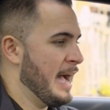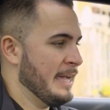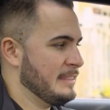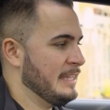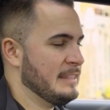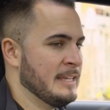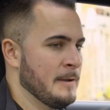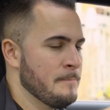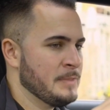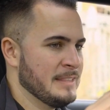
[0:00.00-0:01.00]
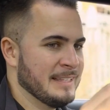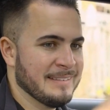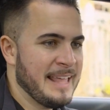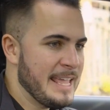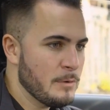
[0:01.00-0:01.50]
I think that the
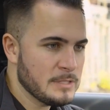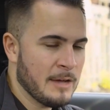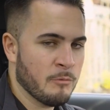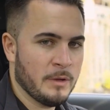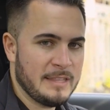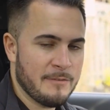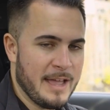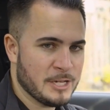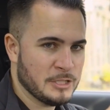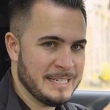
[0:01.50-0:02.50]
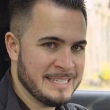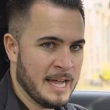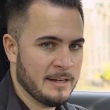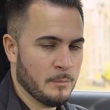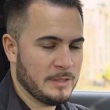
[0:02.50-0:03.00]
layout of what they've actually
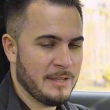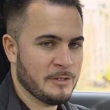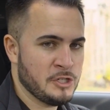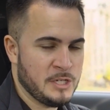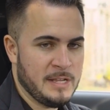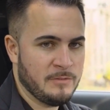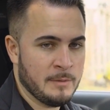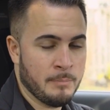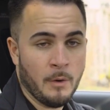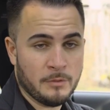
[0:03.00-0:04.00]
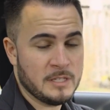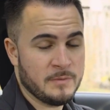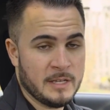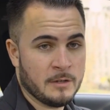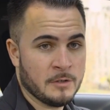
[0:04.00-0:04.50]
done and what they've achieved in both these
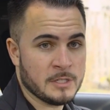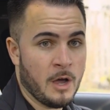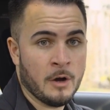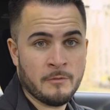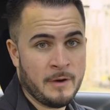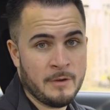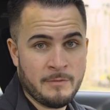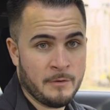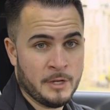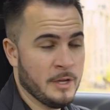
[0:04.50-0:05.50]
vehicles are very, very